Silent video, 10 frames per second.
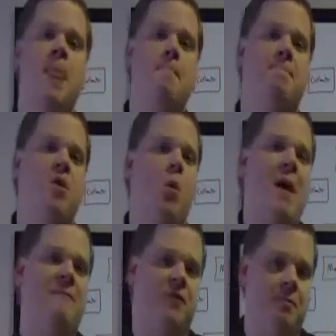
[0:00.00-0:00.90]
the
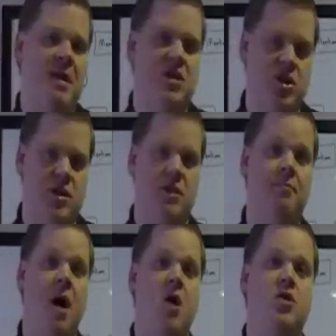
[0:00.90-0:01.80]
web for mentions, to
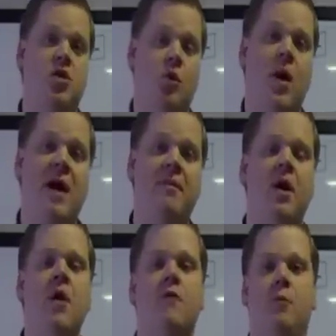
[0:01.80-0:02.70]
monitor the web
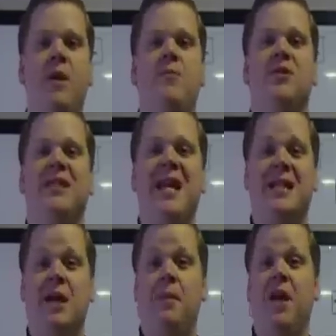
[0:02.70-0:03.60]
for people
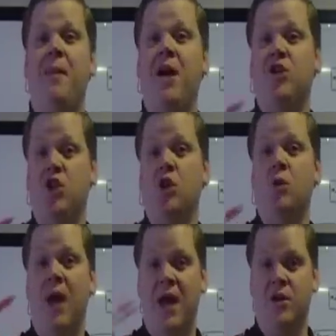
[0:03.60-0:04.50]
saying something about
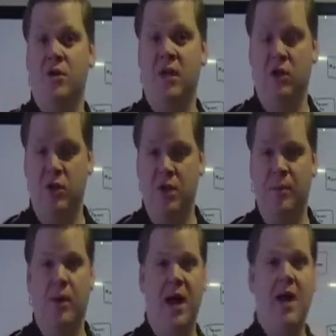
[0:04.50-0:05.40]
you and your
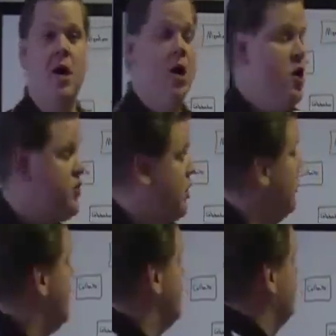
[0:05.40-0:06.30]
dealership, okay?
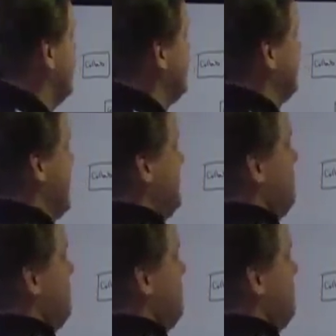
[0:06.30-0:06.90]
So let's say the